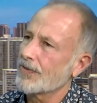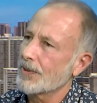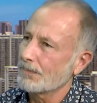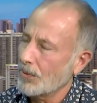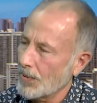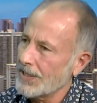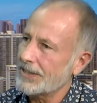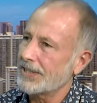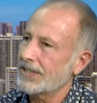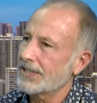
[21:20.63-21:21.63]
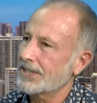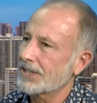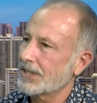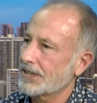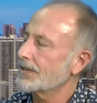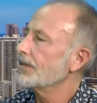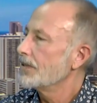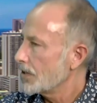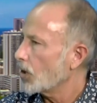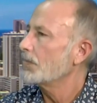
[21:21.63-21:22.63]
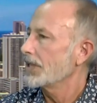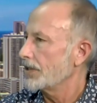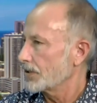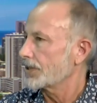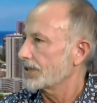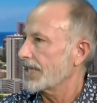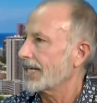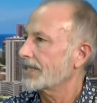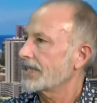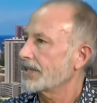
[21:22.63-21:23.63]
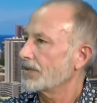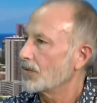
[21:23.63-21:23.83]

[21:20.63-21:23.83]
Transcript: The point is that nobody knows exactly